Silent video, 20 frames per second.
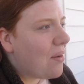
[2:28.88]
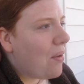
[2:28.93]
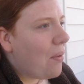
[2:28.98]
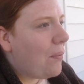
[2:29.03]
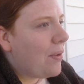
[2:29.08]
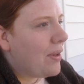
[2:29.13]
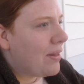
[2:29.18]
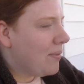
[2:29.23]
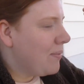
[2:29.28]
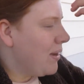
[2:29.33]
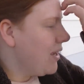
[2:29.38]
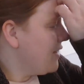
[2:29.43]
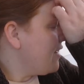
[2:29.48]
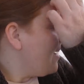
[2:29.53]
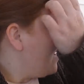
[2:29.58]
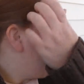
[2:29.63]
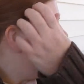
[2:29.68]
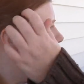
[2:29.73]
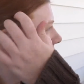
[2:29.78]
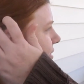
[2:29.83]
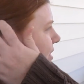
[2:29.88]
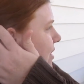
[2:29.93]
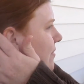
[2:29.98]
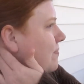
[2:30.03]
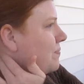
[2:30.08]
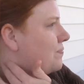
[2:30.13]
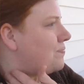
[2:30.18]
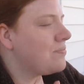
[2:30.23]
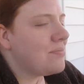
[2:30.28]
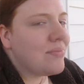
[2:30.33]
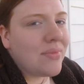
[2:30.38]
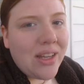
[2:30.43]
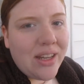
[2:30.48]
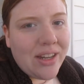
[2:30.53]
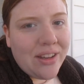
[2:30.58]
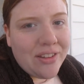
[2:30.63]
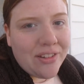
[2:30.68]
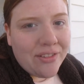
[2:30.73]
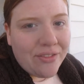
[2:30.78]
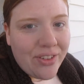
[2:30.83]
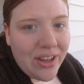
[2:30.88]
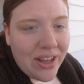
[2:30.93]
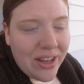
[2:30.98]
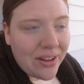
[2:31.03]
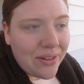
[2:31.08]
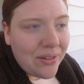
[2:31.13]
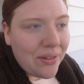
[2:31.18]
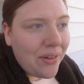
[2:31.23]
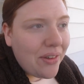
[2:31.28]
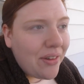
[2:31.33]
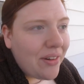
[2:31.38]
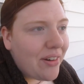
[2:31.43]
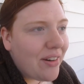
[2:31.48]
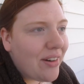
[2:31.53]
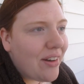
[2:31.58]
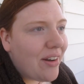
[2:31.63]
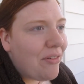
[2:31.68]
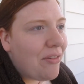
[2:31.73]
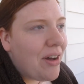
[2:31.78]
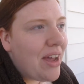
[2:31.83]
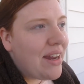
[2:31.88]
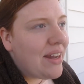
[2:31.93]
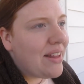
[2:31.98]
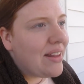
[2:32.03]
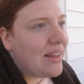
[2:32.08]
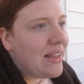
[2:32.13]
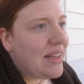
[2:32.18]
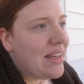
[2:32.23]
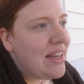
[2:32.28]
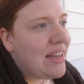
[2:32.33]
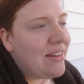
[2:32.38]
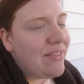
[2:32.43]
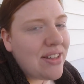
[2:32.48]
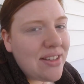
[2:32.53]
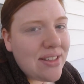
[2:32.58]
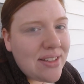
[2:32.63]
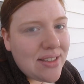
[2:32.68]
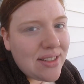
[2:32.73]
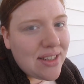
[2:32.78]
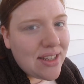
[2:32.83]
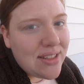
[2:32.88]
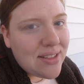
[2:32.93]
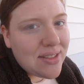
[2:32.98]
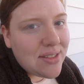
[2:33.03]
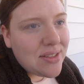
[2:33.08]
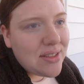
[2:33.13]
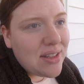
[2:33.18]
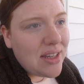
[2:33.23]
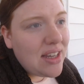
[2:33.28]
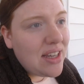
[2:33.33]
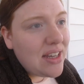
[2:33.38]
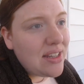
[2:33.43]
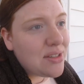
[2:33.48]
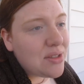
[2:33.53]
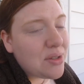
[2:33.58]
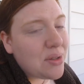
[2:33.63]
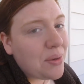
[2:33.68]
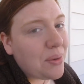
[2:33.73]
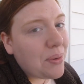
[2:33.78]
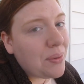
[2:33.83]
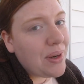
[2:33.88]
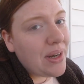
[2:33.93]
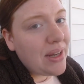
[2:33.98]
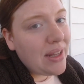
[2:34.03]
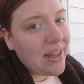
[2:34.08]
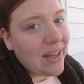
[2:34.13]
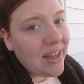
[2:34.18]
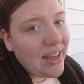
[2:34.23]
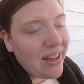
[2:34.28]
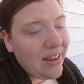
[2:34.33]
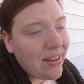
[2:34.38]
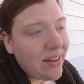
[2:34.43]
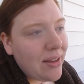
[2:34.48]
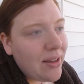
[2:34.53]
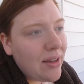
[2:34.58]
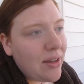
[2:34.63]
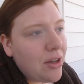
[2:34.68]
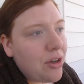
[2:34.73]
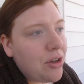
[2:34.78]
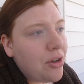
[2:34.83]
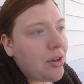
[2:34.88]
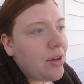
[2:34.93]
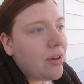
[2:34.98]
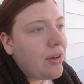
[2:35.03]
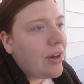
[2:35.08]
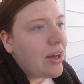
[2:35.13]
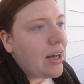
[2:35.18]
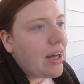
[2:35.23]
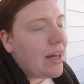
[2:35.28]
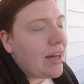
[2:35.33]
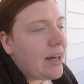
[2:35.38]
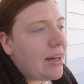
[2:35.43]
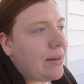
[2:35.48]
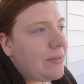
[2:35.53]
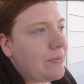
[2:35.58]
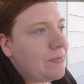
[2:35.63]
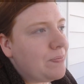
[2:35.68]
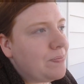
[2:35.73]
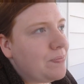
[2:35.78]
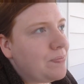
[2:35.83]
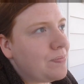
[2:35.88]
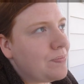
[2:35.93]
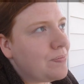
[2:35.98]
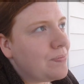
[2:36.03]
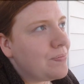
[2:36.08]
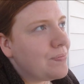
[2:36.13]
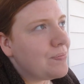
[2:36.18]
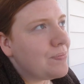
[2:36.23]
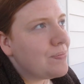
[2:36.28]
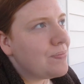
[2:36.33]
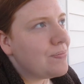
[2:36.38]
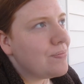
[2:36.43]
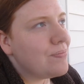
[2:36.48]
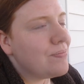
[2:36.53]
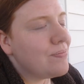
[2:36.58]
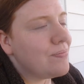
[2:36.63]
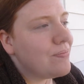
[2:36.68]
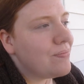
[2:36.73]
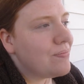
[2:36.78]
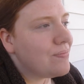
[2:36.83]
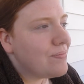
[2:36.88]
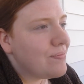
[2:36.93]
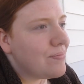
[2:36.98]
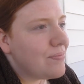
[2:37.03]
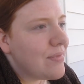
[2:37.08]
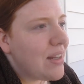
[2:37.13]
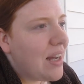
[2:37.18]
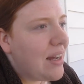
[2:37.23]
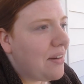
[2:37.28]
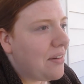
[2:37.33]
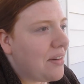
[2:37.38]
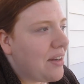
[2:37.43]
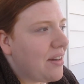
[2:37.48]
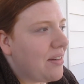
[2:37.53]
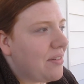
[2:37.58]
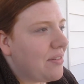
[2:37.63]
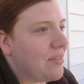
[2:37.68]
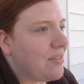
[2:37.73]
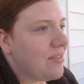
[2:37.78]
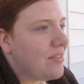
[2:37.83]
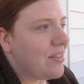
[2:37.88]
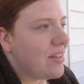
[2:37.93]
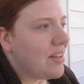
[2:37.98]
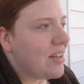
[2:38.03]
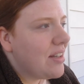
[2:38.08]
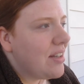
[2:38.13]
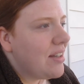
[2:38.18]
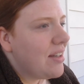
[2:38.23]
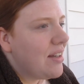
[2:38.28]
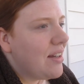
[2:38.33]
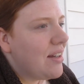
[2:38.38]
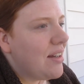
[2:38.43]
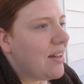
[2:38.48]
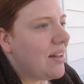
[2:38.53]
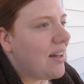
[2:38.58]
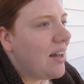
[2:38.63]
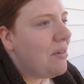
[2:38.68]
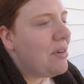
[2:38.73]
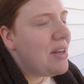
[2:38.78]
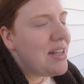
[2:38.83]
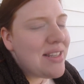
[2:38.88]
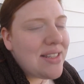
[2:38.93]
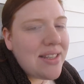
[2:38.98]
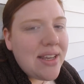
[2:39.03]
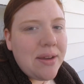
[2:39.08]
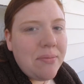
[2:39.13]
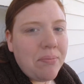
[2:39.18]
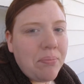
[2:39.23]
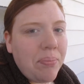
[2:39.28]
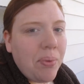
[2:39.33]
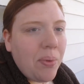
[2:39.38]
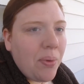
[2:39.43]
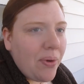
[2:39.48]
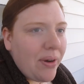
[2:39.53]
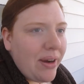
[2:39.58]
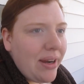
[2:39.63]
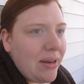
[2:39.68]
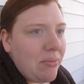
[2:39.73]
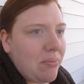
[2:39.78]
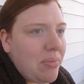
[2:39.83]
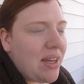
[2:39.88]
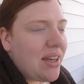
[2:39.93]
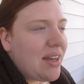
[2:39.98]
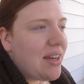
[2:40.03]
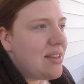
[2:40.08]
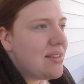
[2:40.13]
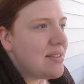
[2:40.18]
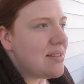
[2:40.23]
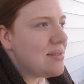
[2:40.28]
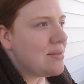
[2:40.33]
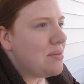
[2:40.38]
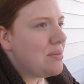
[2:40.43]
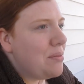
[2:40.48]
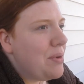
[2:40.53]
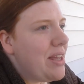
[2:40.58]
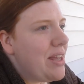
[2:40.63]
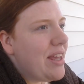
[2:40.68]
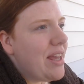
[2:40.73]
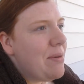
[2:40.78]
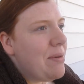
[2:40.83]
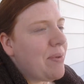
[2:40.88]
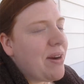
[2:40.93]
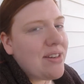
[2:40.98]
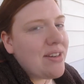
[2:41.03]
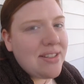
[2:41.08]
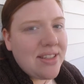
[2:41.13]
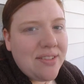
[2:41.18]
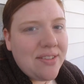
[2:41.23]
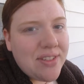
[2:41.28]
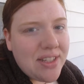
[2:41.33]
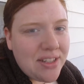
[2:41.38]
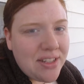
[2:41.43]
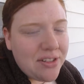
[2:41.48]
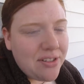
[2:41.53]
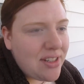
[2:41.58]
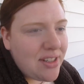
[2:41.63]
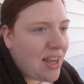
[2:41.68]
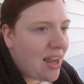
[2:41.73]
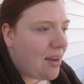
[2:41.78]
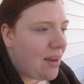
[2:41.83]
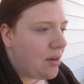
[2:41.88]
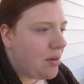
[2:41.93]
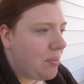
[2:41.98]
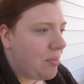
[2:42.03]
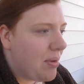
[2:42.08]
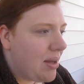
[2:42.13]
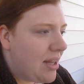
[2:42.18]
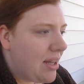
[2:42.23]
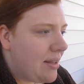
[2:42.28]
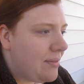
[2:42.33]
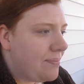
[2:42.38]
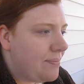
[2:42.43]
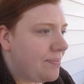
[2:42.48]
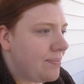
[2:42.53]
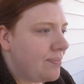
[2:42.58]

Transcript: With me not having another vehicle or a way to leave, it's gets it gets really um I don't know, I wouldn't no. say boring, because we keep ourselves entertained, but